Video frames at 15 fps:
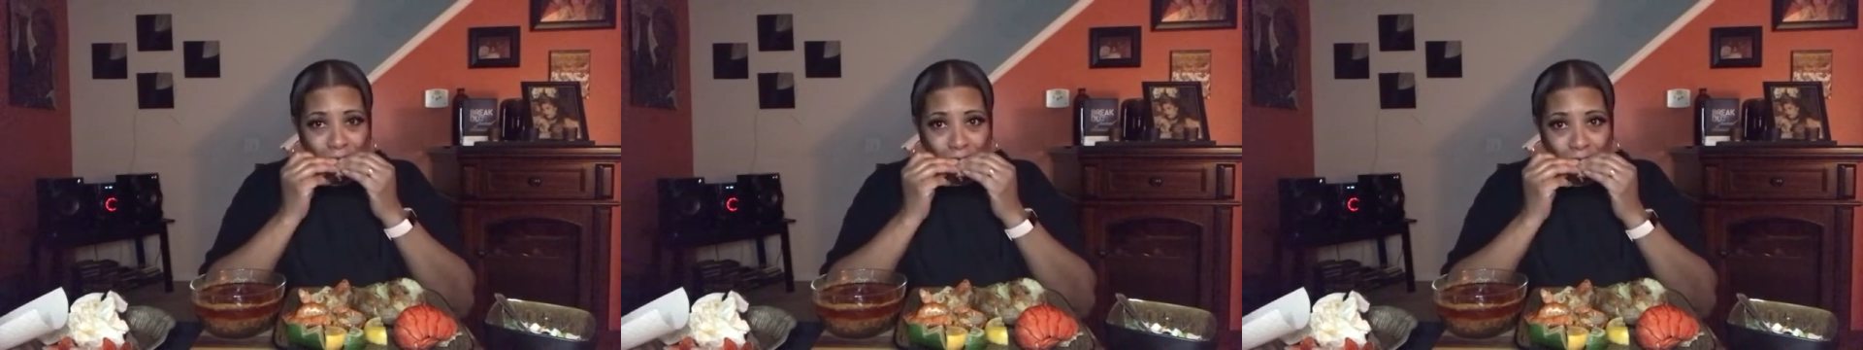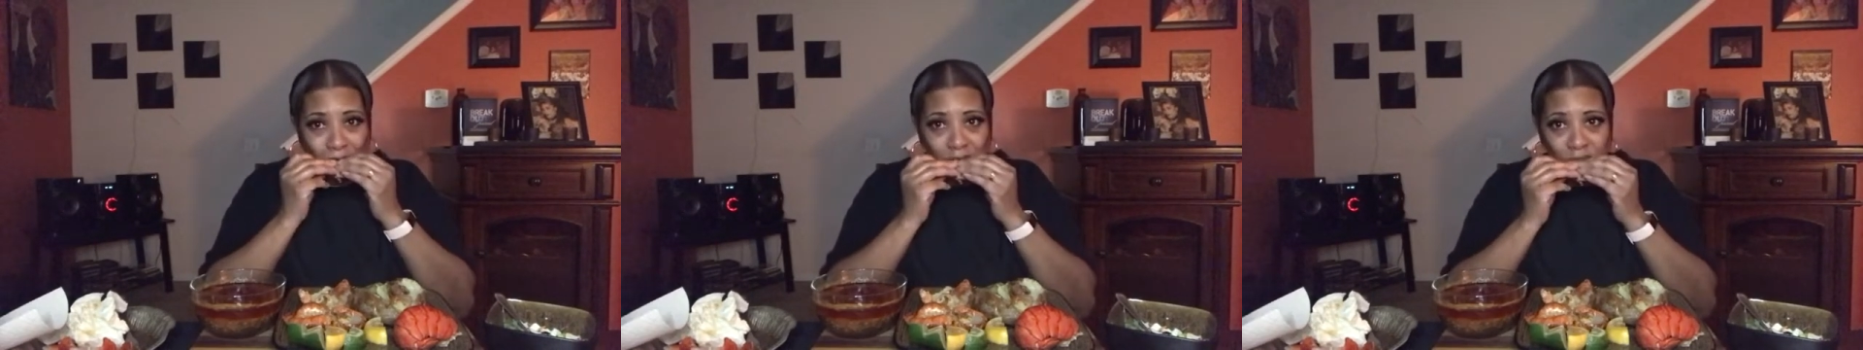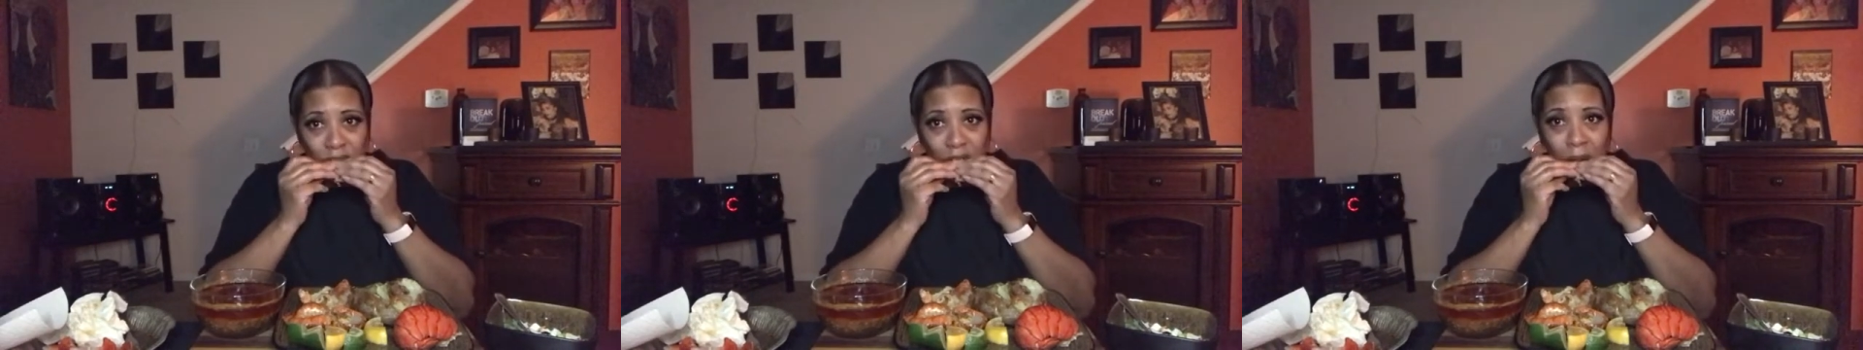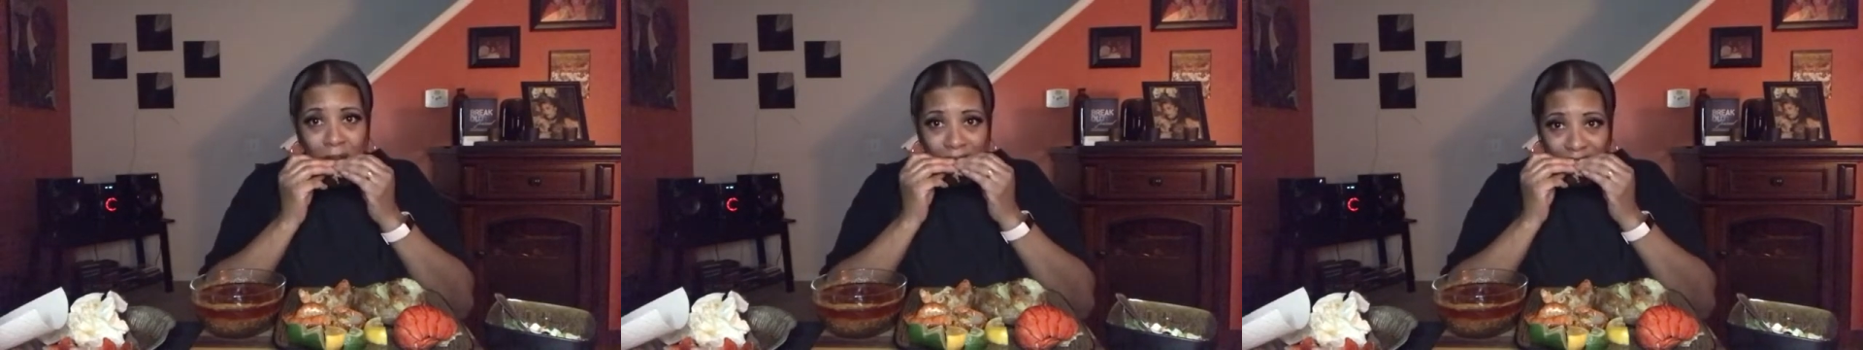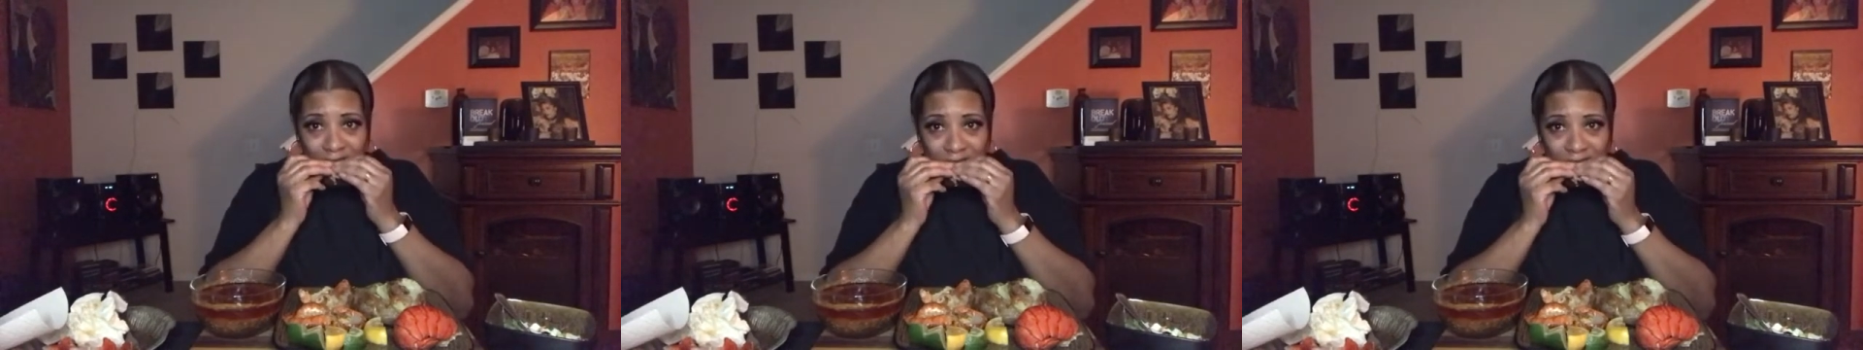Because we don't
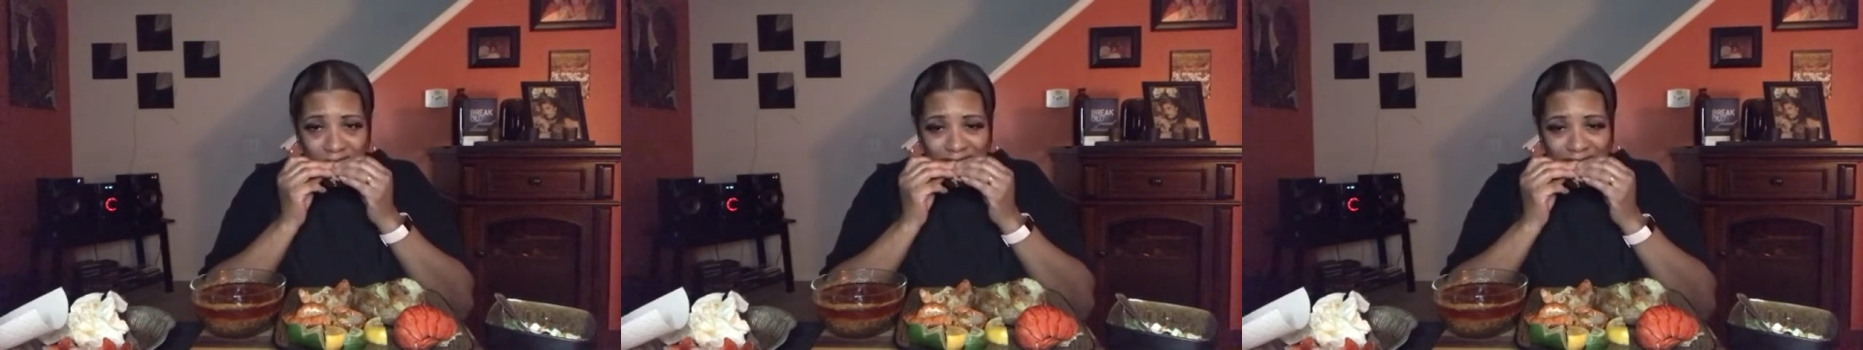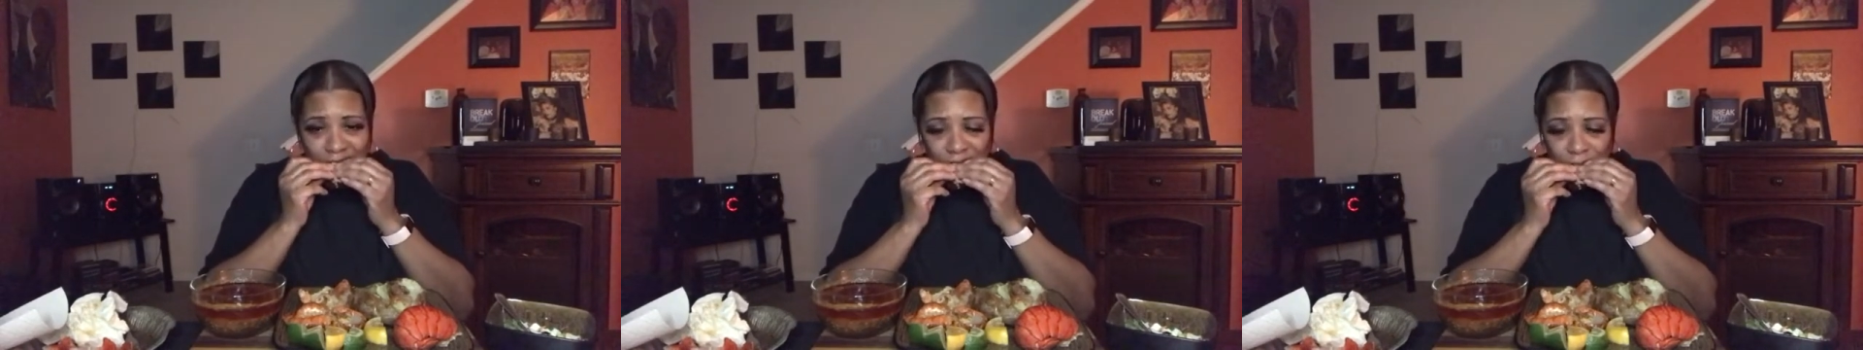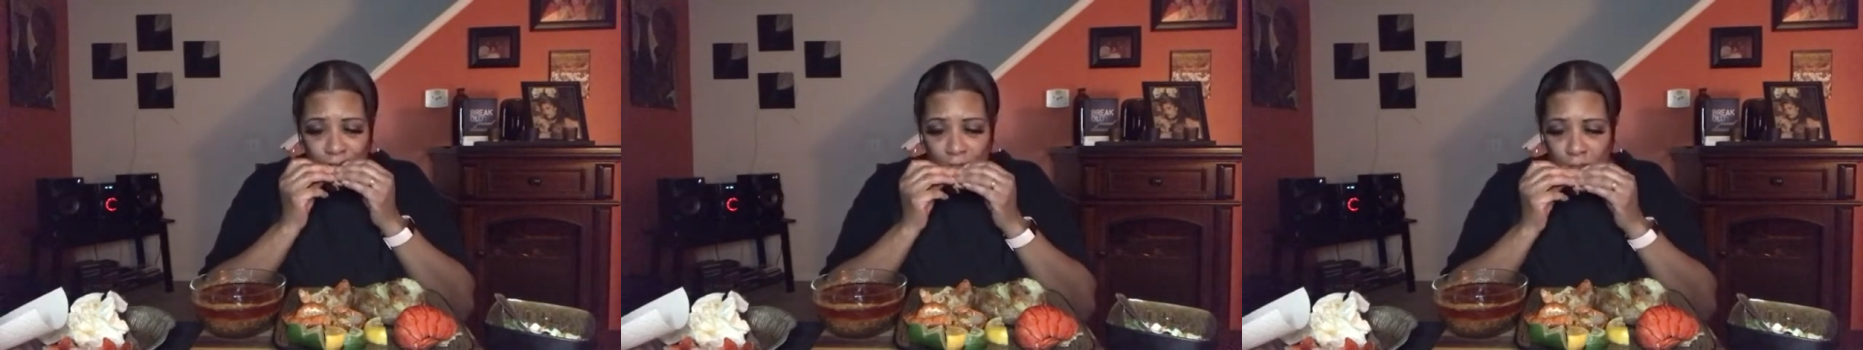stick together.